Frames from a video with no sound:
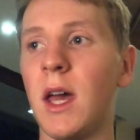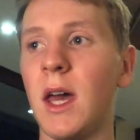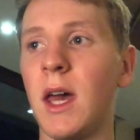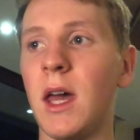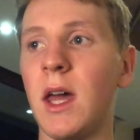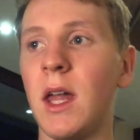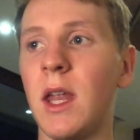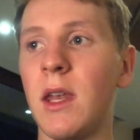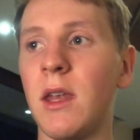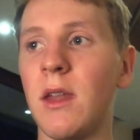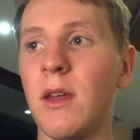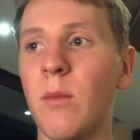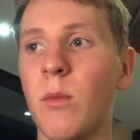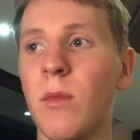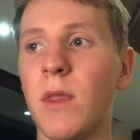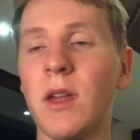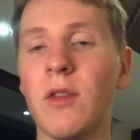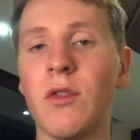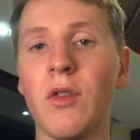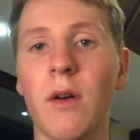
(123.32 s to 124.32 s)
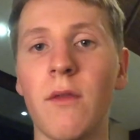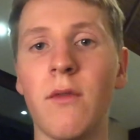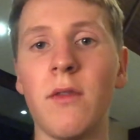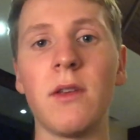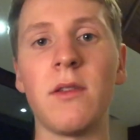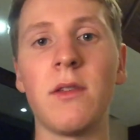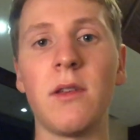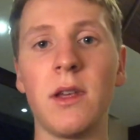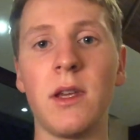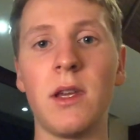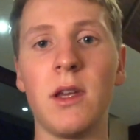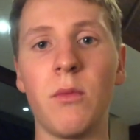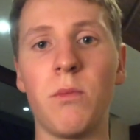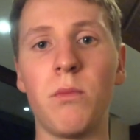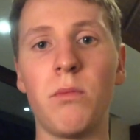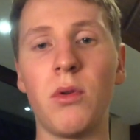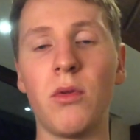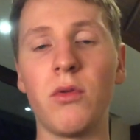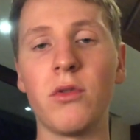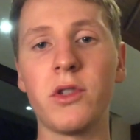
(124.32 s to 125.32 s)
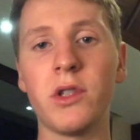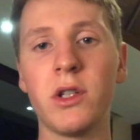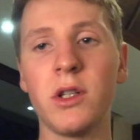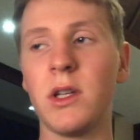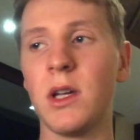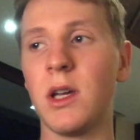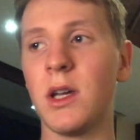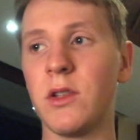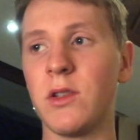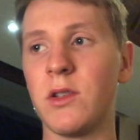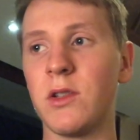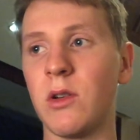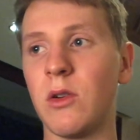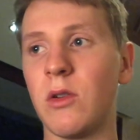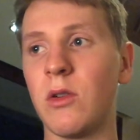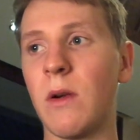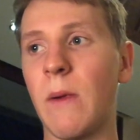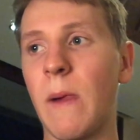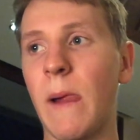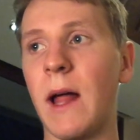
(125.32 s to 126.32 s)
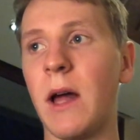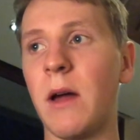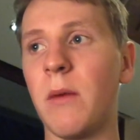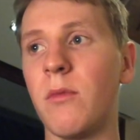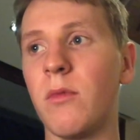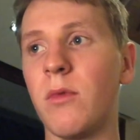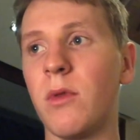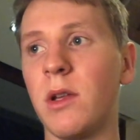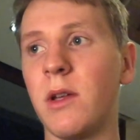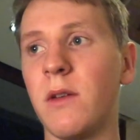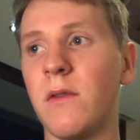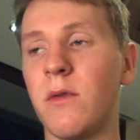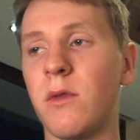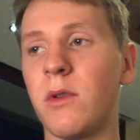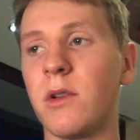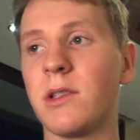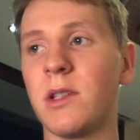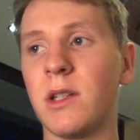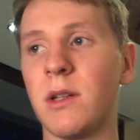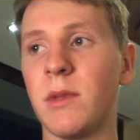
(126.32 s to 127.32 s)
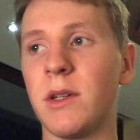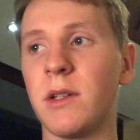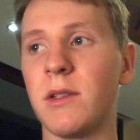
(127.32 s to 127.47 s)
And that's obviously here bullshit. And so I want to force